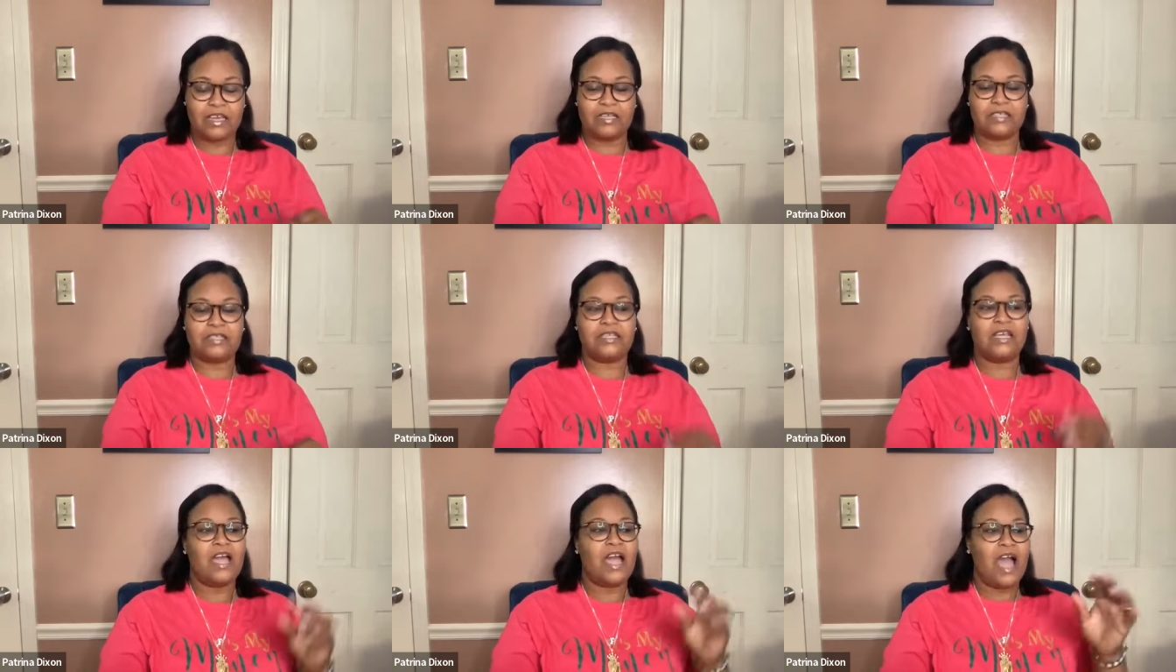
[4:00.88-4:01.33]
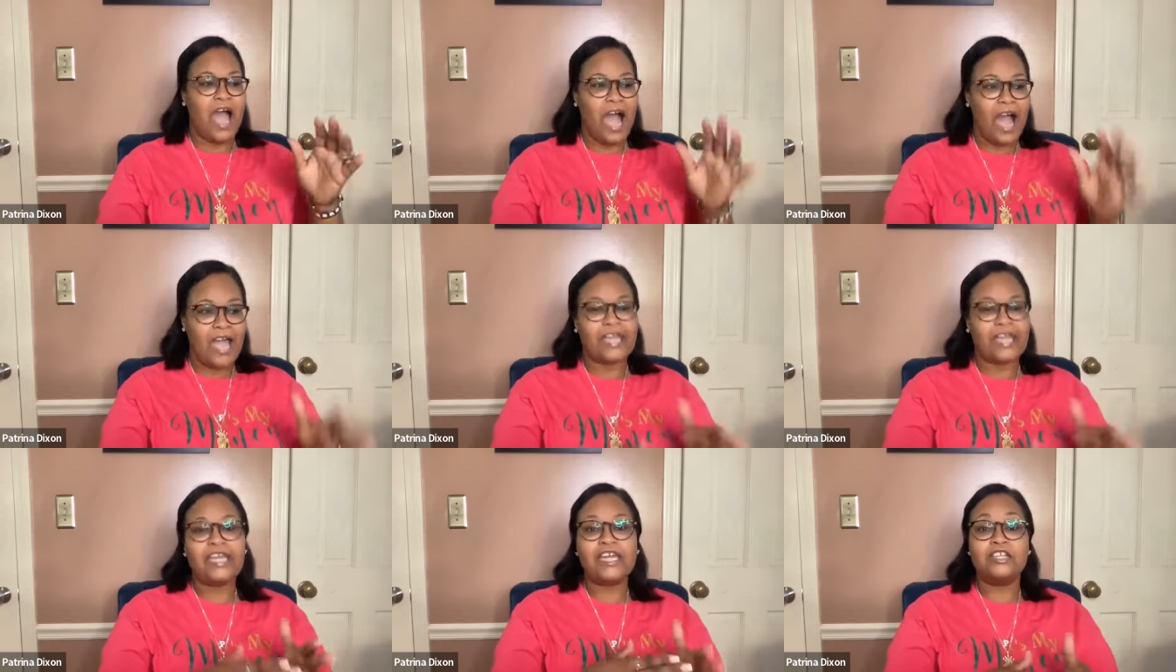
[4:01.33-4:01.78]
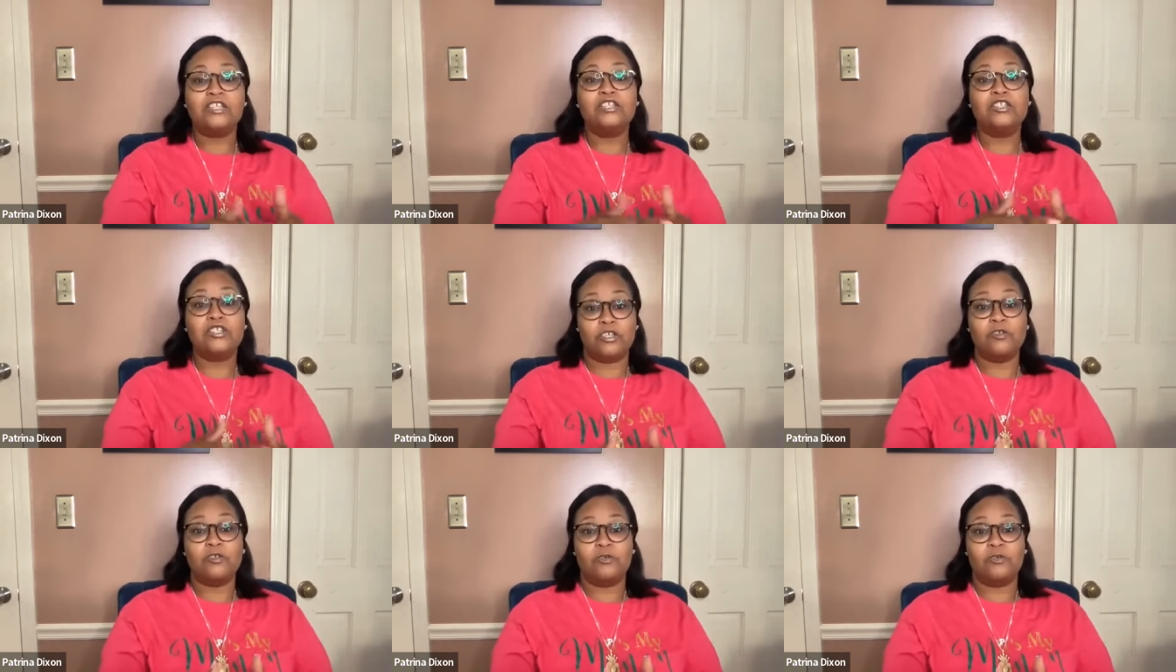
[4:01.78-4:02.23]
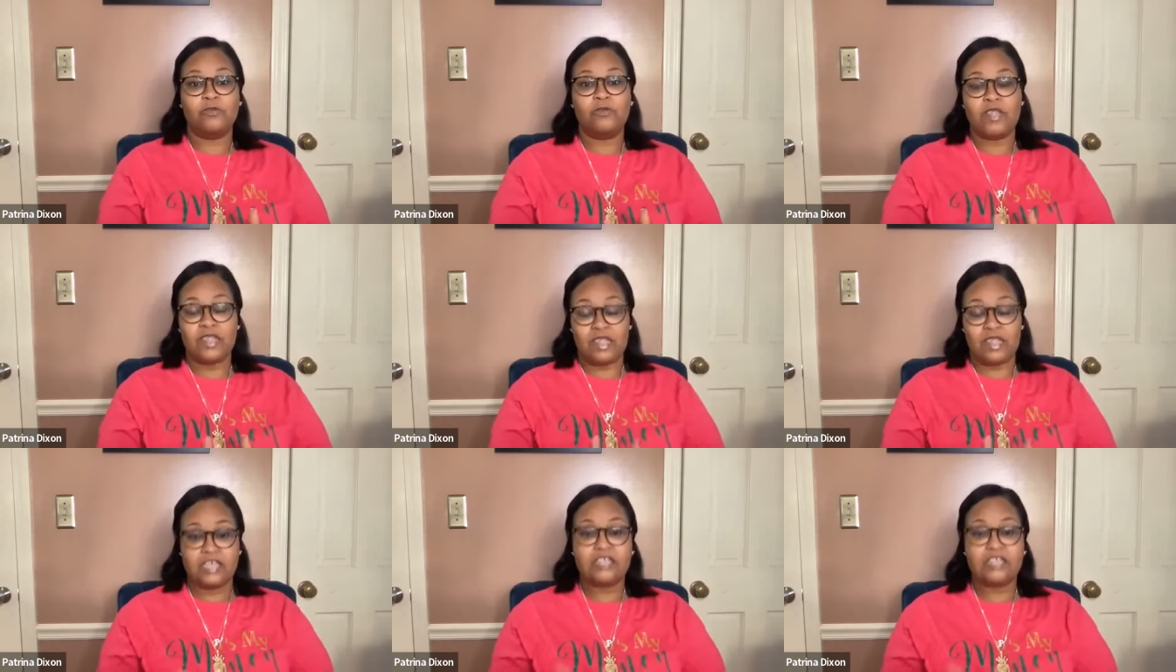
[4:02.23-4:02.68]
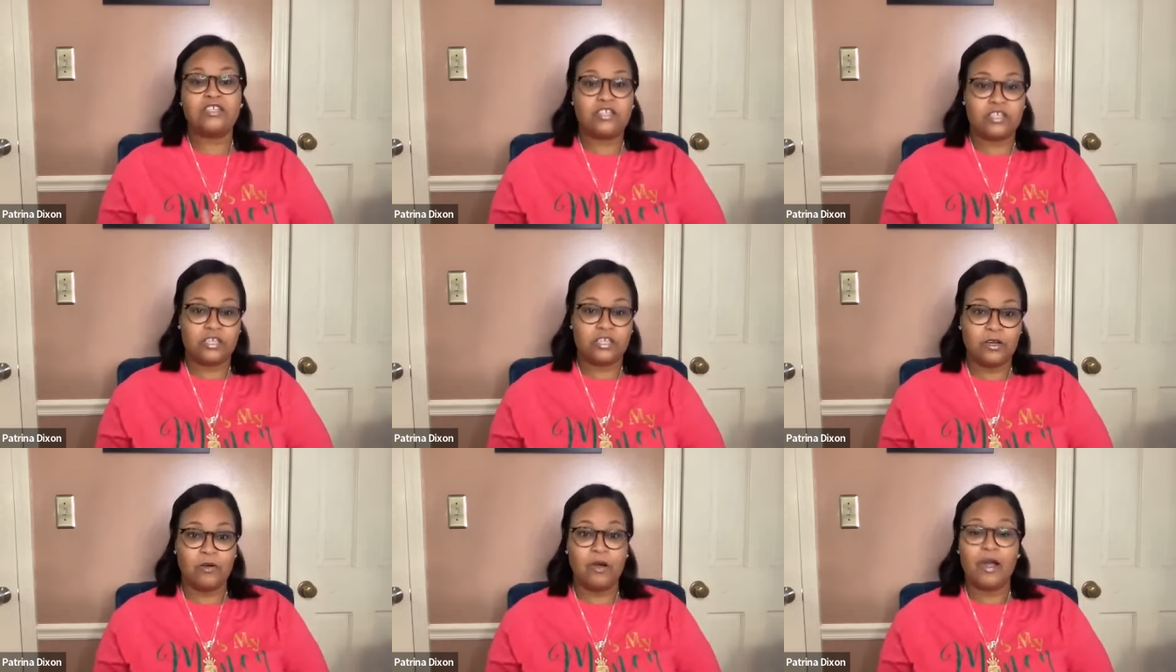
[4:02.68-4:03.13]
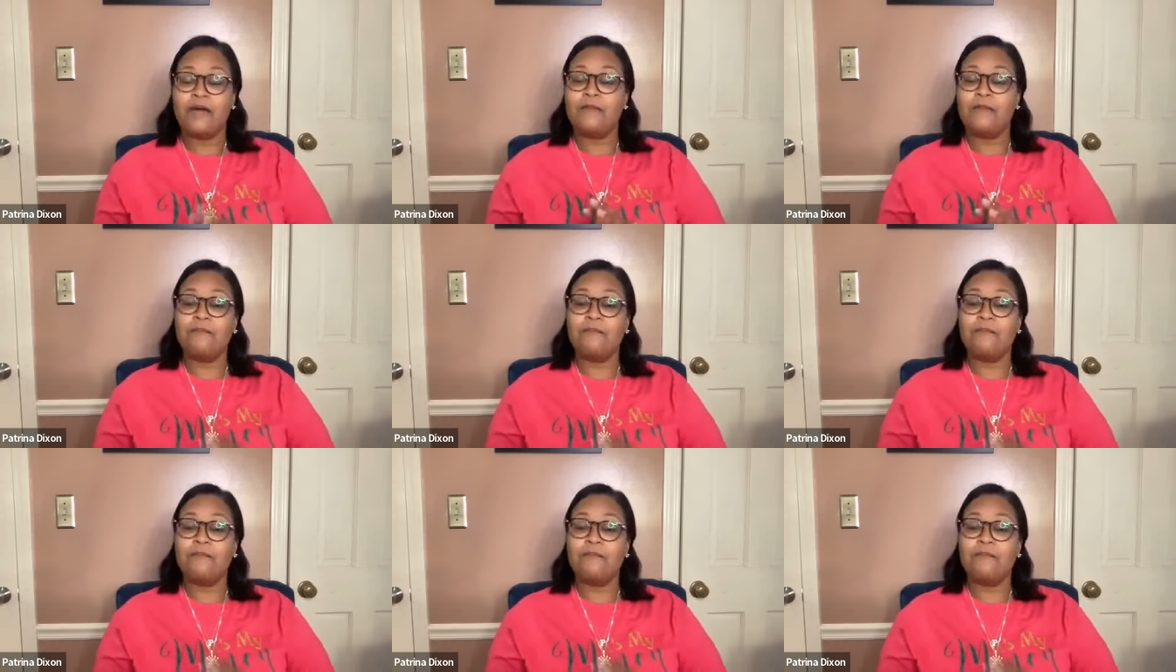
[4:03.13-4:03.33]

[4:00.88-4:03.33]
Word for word: is, I can do this too.